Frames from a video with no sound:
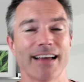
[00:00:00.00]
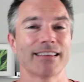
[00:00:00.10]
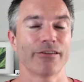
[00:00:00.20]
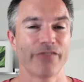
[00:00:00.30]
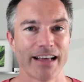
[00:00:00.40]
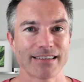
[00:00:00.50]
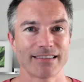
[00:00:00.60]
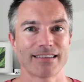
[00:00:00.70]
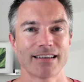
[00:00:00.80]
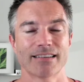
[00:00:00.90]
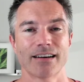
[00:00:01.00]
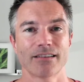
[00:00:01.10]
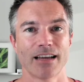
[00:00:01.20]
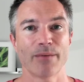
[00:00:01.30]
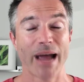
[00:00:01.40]
Not that fat's
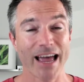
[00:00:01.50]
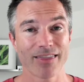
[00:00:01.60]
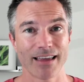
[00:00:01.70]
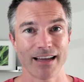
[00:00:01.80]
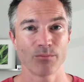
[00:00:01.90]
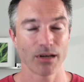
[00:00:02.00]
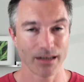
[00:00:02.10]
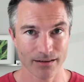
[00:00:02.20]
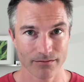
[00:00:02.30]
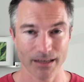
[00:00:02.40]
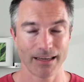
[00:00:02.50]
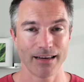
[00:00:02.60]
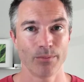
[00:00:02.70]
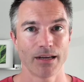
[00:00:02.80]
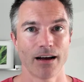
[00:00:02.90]
necessarily a bad thing, but it
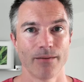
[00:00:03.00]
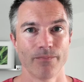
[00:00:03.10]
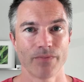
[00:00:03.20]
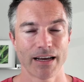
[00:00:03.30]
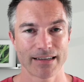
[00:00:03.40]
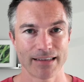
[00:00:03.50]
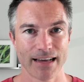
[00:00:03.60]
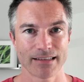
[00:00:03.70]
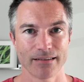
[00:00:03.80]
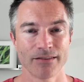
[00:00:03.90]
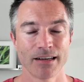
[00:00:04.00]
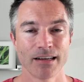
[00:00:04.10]
can become excessive.